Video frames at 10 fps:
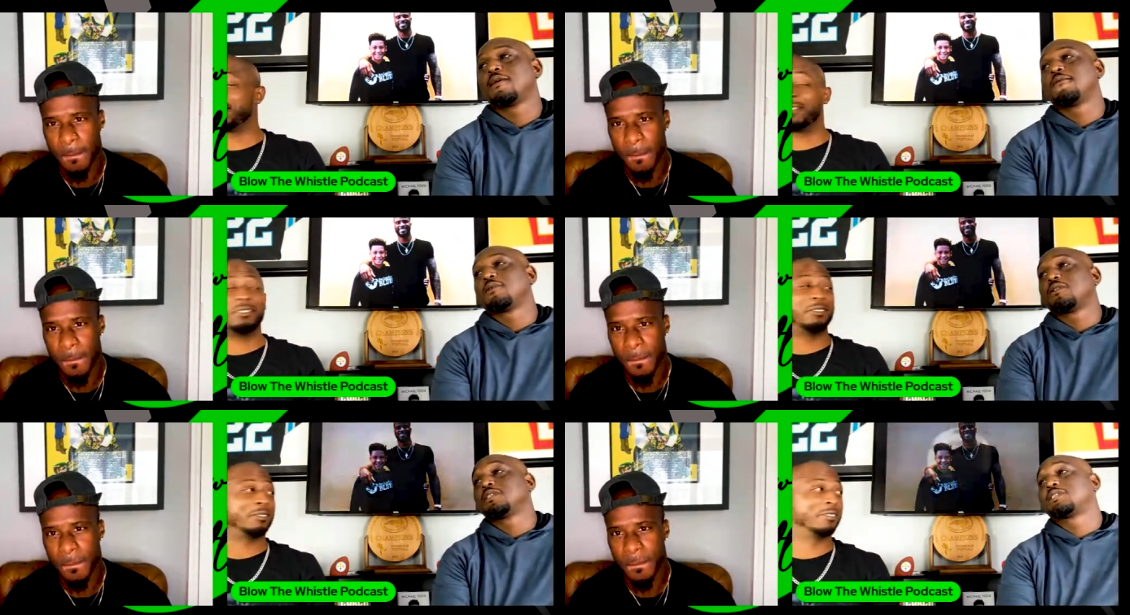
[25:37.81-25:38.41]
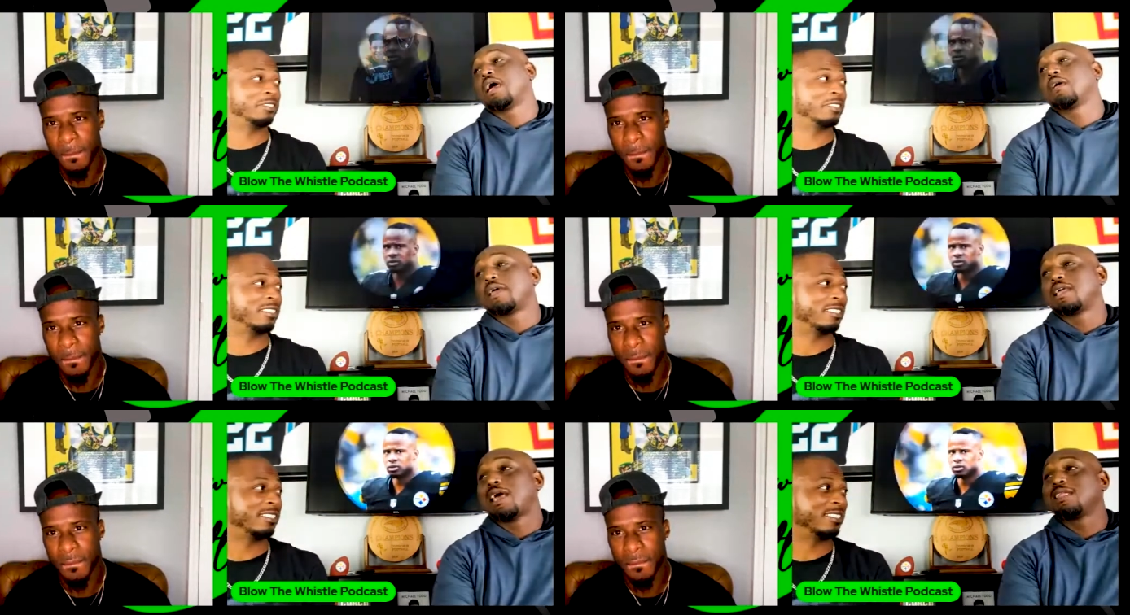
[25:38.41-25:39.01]
Speaker 1: Listen,
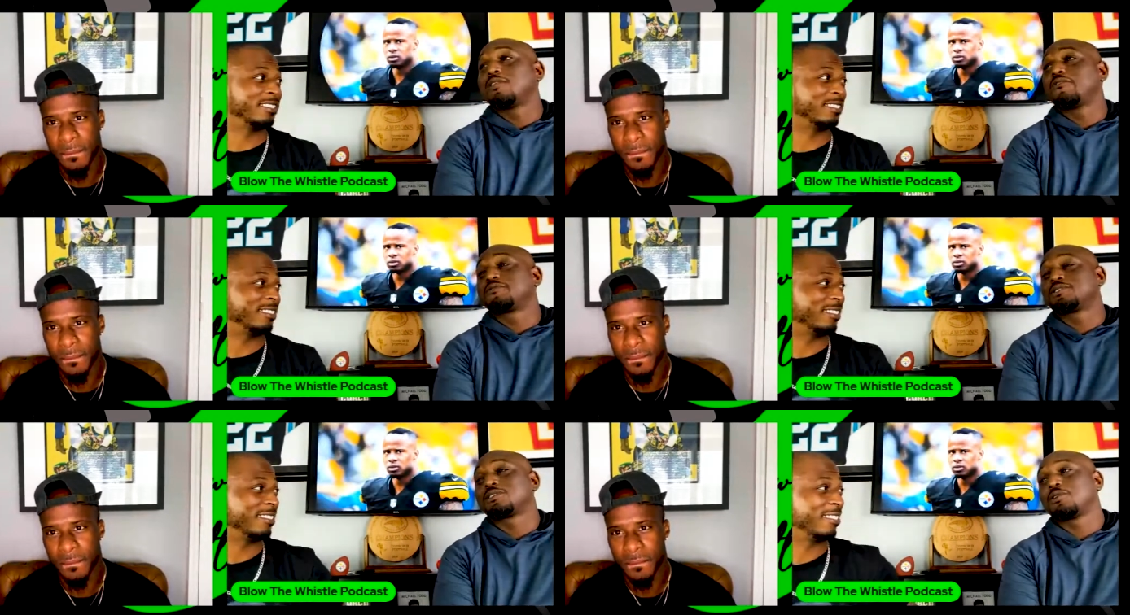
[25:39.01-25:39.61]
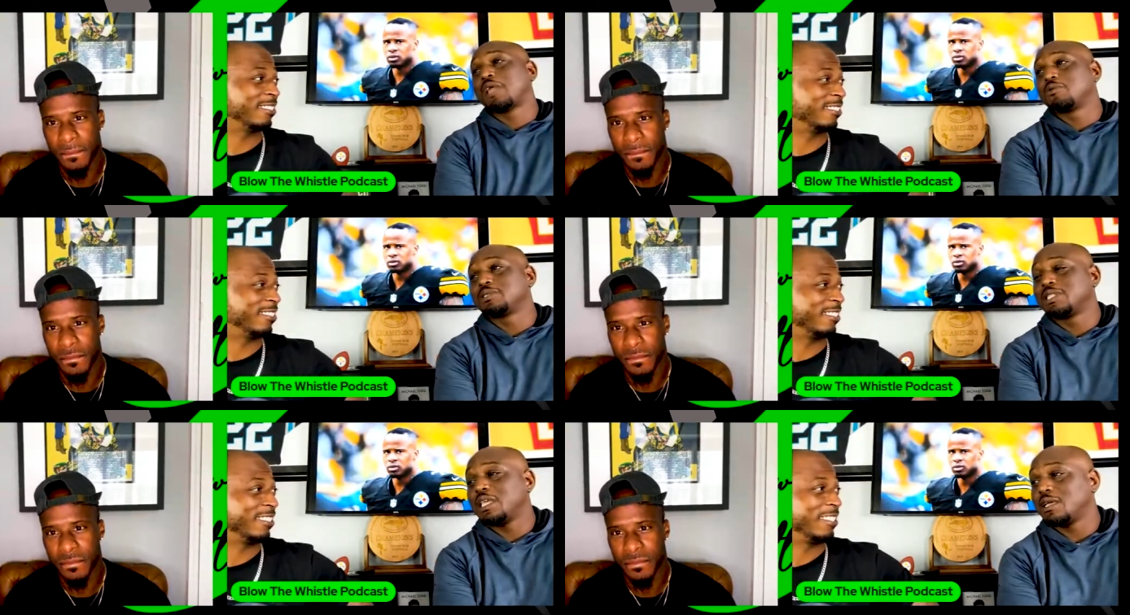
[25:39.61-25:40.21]
I know for certain I
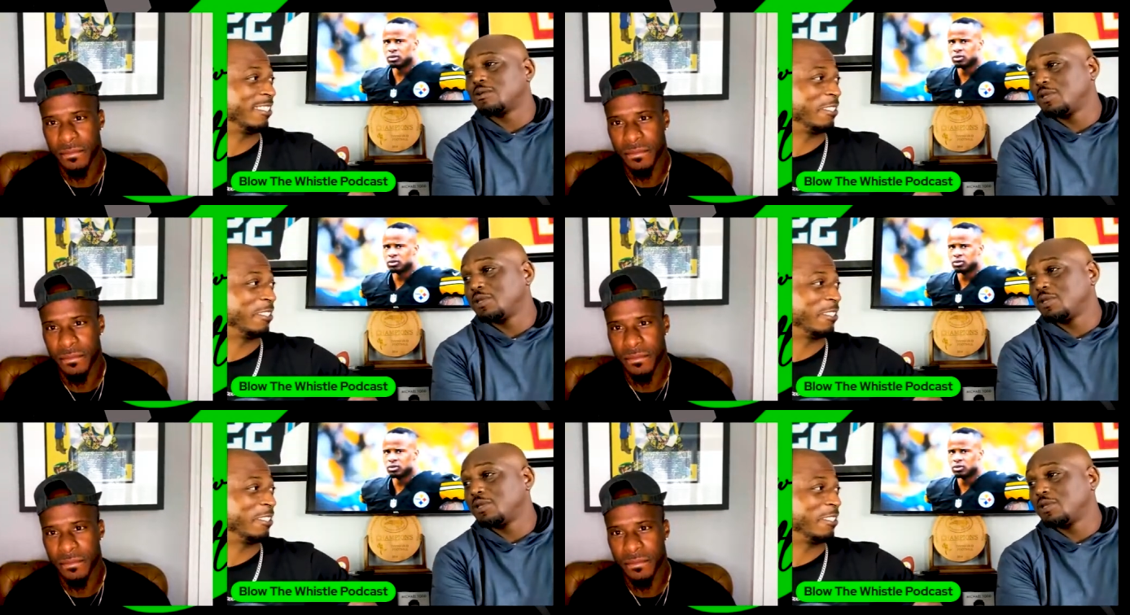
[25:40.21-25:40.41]
was there.